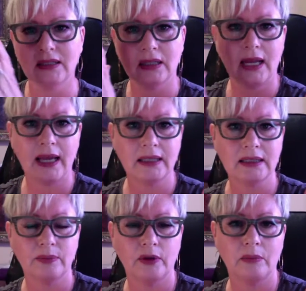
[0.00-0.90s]
and
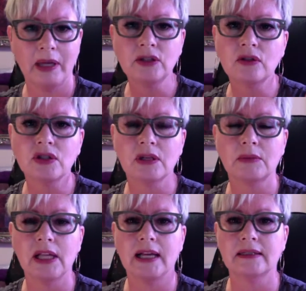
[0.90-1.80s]
expert mentorship
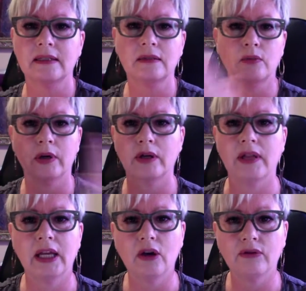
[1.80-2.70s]
classes, where do
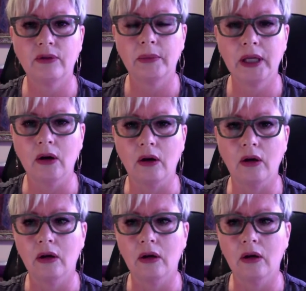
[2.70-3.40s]
they go from here?